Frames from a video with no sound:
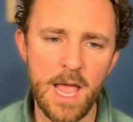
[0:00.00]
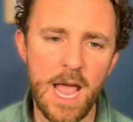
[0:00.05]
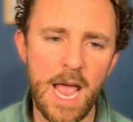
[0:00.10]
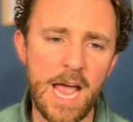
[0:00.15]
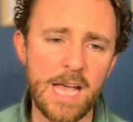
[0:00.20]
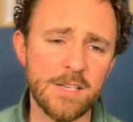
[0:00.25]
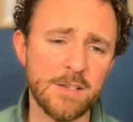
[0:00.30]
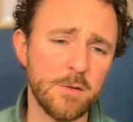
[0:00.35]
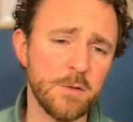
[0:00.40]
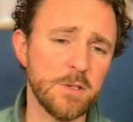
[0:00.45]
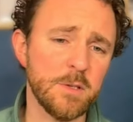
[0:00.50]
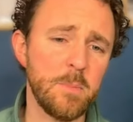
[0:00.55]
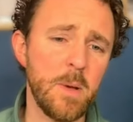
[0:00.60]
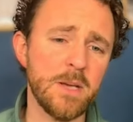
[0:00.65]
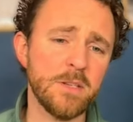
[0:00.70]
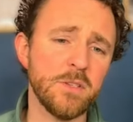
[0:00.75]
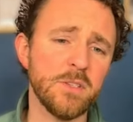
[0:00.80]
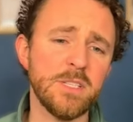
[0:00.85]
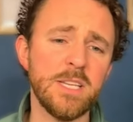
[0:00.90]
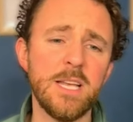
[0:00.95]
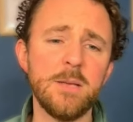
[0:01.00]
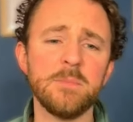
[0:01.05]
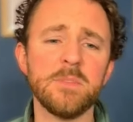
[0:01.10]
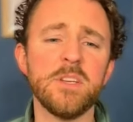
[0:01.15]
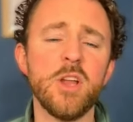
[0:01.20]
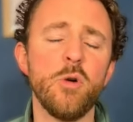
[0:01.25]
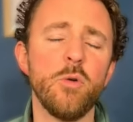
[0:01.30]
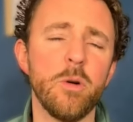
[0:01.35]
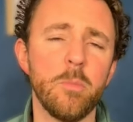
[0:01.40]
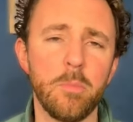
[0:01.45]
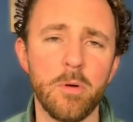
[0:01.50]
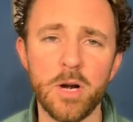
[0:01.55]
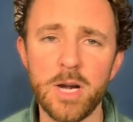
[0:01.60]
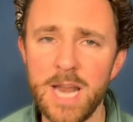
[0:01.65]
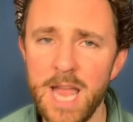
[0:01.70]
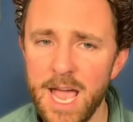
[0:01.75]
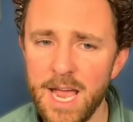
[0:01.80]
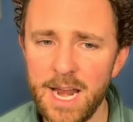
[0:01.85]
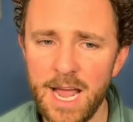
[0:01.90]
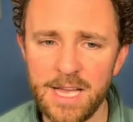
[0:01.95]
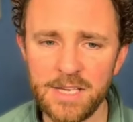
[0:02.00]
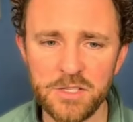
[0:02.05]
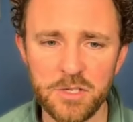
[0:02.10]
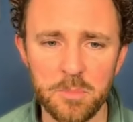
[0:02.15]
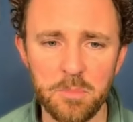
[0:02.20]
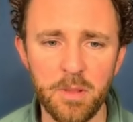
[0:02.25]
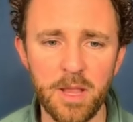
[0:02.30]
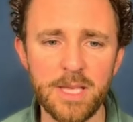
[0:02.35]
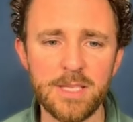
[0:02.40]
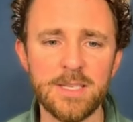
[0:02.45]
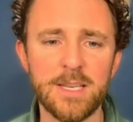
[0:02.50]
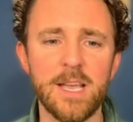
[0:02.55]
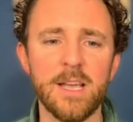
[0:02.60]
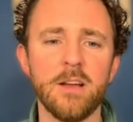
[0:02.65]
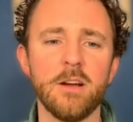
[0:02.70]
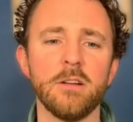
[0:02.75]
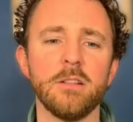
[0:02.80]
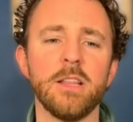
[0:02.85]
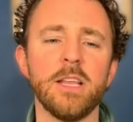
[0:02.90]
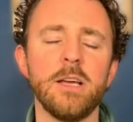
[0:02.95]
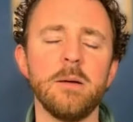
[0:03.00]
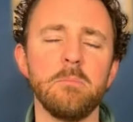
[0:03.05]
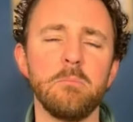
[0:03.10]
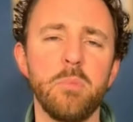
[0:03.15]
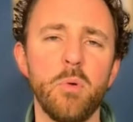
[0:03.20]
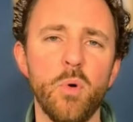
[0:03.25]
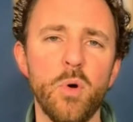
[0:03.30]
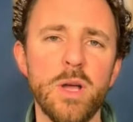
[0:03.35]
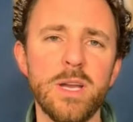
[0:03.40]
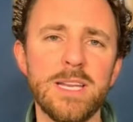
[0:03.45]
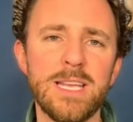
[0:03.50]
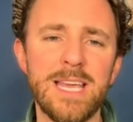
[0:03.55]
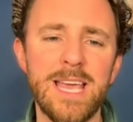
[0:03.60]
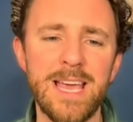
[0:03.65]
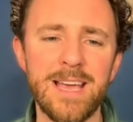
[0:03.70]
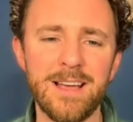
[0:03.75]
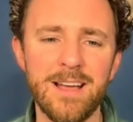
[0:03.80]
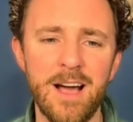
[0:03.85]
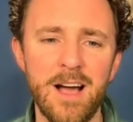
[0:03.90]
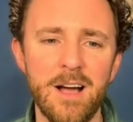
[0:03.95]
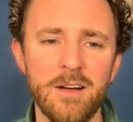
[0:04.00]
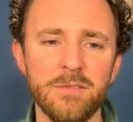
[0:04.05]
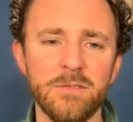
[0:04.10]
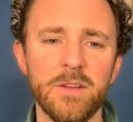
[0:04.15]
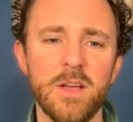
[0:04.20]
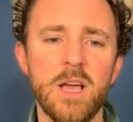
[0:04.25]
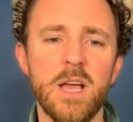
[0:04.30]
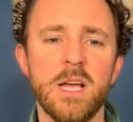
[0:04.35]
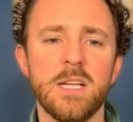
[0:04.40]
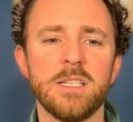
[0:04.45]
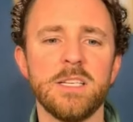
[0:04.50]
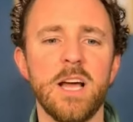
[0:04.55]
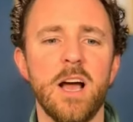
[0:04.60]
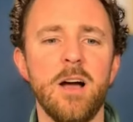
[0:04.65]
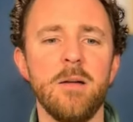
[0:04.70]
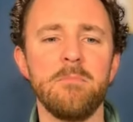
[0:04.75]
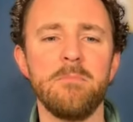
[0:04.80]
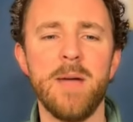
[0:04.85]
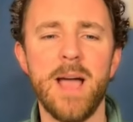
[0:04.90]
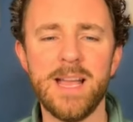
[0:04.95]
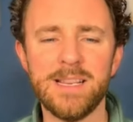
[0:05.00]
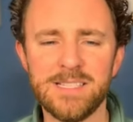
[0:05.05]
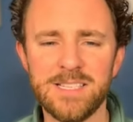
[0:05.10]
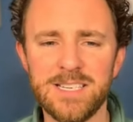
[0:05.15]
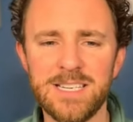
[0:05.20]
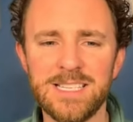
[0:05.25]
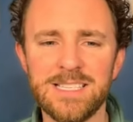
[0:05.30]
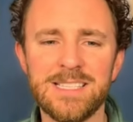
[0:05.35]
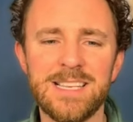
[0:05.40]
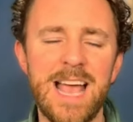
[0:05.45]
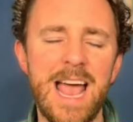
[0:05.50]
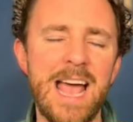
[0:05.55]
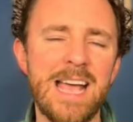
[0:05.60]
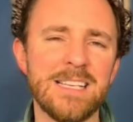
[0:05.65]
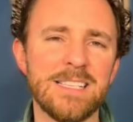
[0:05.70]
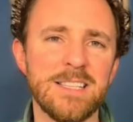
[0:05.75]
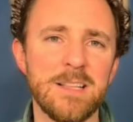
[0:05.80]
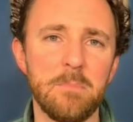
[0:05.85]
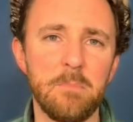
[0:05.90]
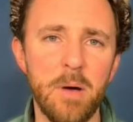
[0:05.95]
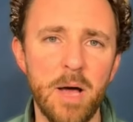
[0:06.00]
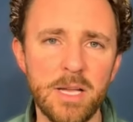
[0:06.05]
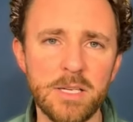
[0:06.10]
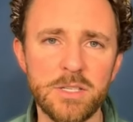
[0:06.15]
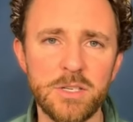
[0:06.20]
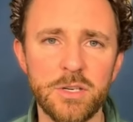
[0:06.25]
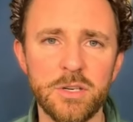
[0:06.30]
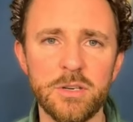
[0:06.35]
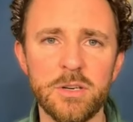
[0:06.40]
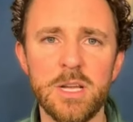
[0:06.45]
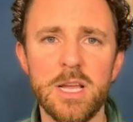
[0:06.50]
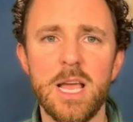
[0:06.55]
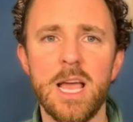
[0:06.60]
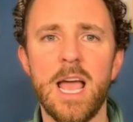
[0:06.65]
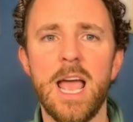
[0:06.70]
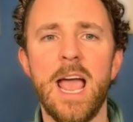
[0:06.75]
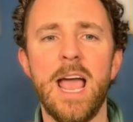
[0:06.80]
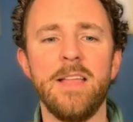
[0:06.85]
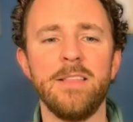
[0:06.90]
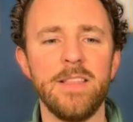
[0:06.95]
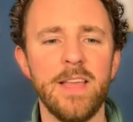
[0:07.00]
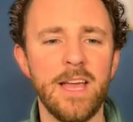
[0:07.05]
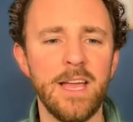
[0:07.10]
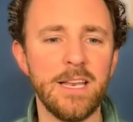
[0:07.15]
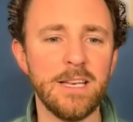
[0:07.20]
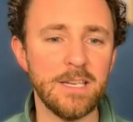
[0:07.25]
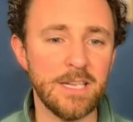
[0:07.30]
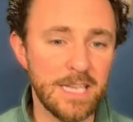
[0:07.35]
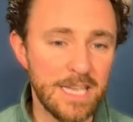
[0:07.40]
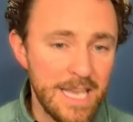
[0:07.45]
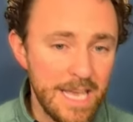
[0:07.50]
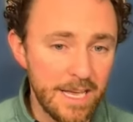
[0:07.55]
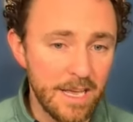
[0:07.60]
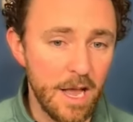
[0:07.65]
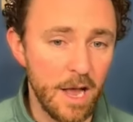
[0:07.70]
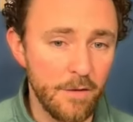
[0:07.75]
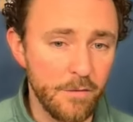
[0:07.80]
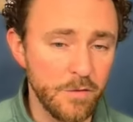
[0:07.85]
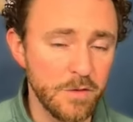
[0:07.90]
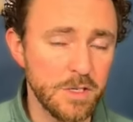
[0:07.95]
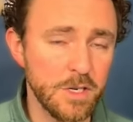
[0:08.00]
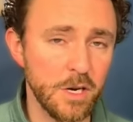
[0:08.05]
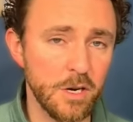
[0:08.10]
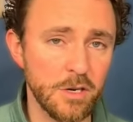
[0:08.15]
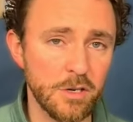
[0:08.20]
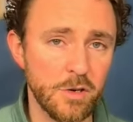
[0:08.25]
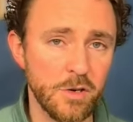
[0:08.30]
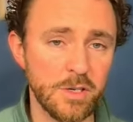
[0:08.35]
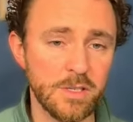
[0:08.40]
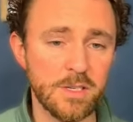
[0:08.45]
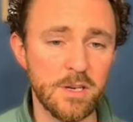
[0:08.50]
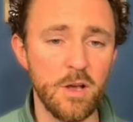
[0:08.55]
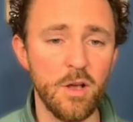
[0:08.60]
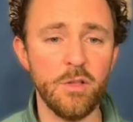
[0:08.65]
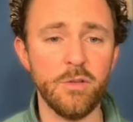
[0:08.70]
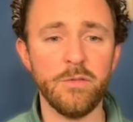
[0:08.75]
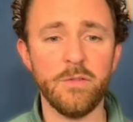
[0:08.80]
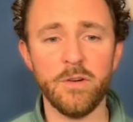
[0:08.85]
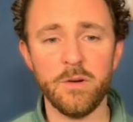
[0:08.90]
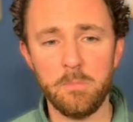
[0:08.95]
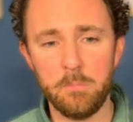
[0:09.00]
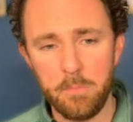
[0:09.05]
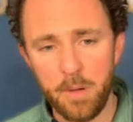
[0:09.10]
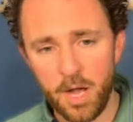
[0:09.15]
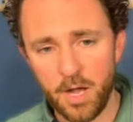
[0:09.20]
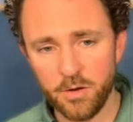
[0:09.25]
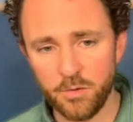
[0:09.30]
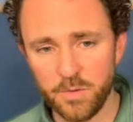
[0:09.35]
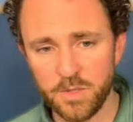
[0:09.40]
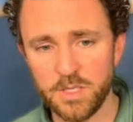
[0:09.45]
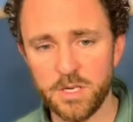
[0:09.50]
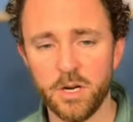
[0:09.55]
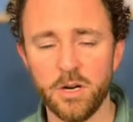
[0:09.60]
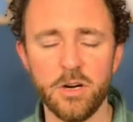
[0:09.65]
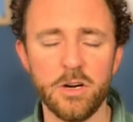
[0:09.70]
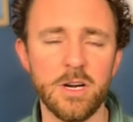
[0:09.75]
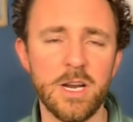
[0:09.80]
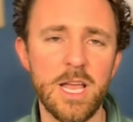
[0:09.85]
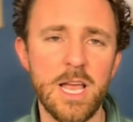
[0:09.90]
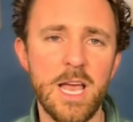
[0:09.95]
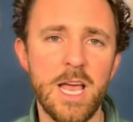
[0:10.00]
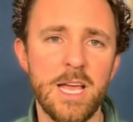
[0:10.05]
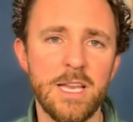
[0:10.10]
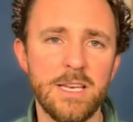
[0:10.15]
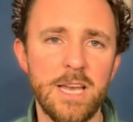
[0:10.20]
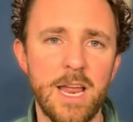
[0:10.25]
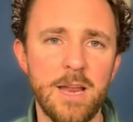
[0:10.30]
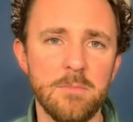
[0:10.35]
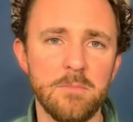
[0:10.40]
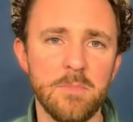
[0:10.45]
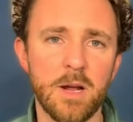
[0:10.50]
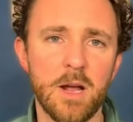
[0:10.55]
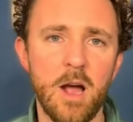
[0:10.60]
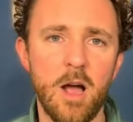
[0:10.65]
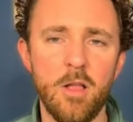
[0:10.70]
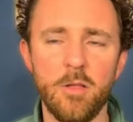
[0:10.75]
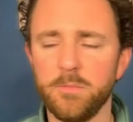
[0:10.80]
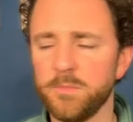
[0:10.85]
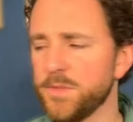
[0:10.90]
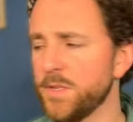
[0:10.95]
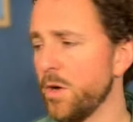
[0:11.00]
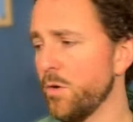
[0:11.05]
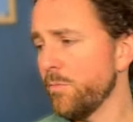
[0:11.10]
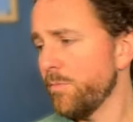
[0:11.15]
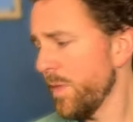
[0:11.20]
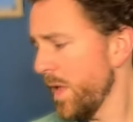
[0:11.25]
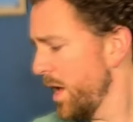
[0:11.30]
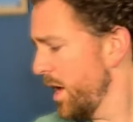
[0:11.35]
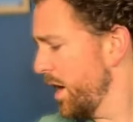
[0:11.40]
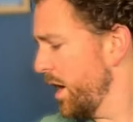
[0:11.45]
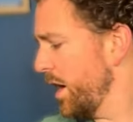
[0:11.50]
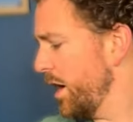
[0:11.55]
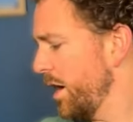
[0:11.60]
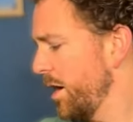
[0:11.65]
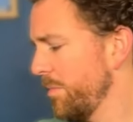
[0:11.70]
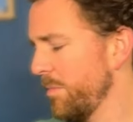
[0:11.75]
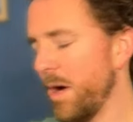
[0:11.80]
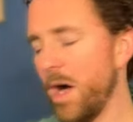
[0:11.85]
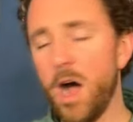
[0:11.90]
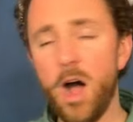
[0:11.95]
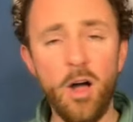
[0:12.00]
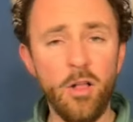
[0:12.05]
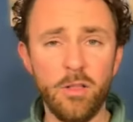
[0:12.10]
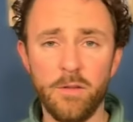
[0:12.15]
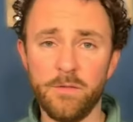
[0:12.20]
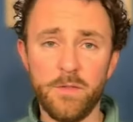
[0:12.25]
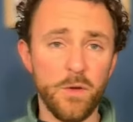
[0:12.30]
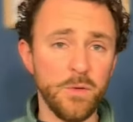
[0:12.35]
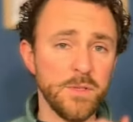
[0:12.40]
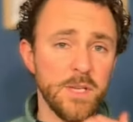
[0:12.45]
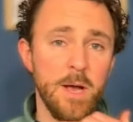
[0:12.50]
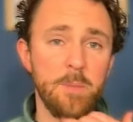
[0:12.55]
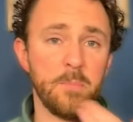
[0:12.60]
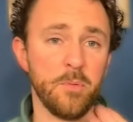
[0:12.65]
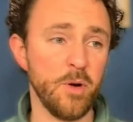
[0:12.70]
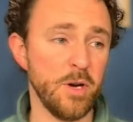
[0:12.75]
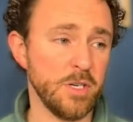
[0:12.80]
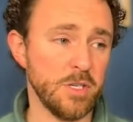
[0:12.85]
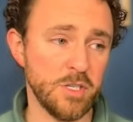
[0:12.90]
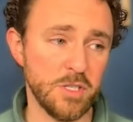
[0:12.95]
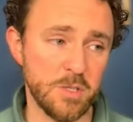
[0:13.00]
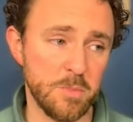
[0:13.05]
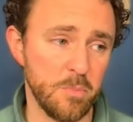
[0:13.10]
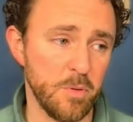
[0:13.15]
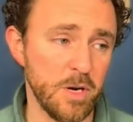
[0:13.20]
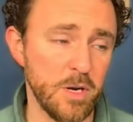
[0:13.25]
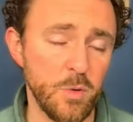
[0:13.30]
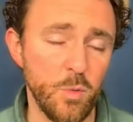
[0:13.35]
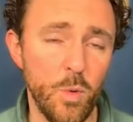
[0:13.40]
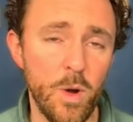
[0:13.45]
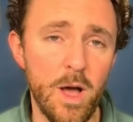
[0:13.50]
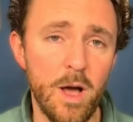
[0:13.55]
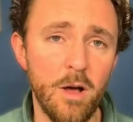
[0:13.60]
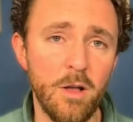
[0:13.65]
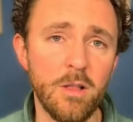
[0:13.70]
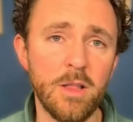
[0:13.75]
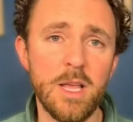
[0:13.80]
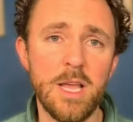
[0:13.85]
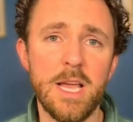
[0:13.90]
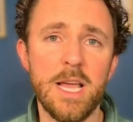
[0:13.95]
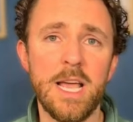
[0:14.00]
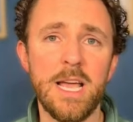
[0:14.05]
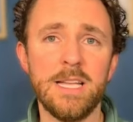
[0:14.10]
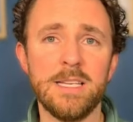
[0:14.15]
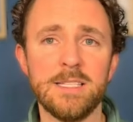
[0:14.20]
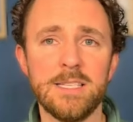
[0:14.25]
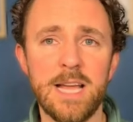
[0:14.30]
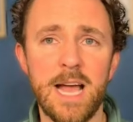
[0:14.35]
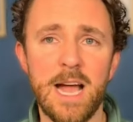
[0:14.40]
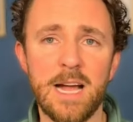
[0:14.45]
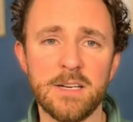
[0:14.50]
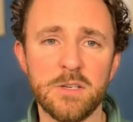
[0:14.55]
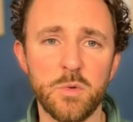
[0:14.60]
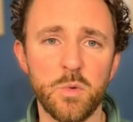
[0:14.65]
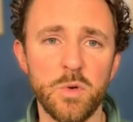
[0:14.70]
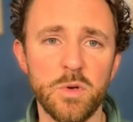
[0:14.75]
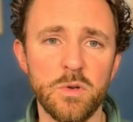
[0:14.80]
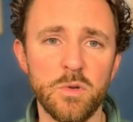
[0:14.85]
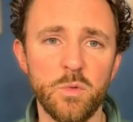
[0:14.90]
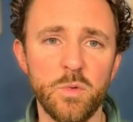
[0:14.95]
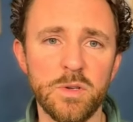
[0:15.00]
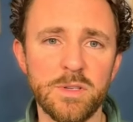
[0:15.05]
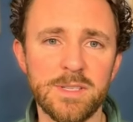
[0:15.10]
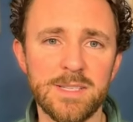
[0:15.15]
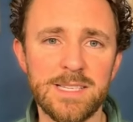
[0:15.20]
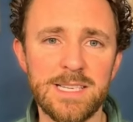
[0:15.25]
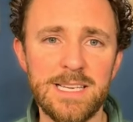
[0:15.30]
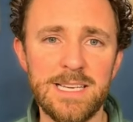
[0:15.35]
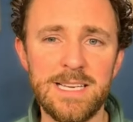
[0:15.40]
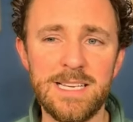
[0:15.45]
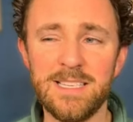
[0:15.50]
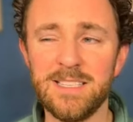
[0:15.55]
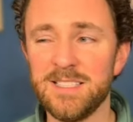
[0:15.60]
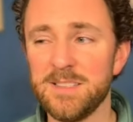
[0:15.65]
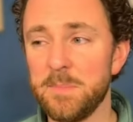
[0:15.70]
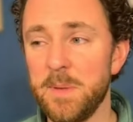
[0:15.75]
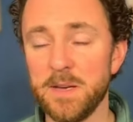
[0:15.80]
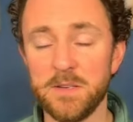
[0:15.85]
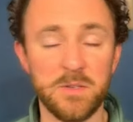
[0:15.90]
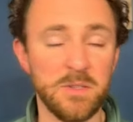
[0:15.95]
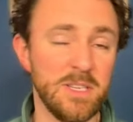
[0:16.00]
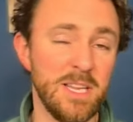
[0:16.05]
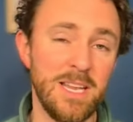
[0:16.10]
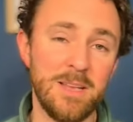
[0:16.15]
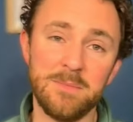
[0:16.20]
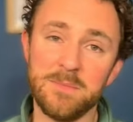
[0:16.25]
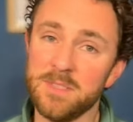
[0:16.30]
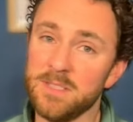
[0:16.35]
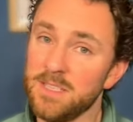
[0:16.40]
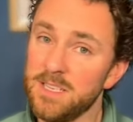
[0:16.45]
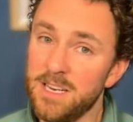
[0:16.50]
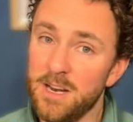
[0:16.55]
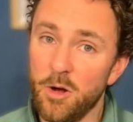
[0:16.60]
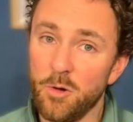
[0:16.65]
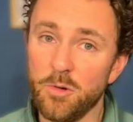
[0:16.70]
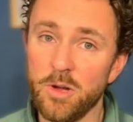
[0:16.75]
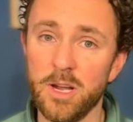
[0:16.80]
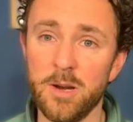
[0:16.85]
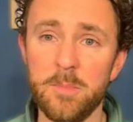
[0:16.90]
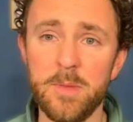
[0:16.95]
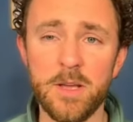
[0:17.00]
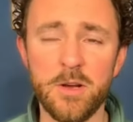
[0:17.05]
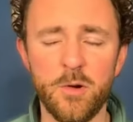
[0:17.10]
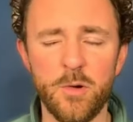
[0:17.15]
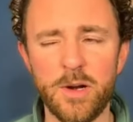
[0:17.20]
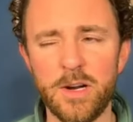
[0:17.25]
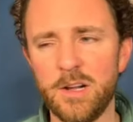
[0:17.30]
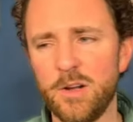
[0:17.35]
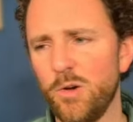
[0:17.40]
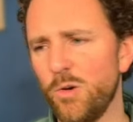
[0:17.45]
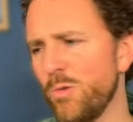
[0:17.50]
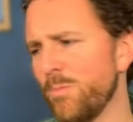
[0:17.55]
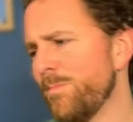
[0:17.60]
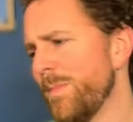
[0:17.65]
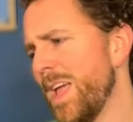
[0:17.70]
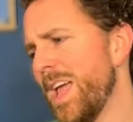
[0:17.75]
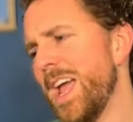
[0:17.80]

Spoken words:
As for special teams, Noah Burnett as your place kicker, Liam Boyd kickoff, Tom Maginus as the punter, and then kickoff return, Chris Culliver, punt return, Nate McCollum. So All of those operations pretty well intact. We'll see special teams, you know, going to be critical.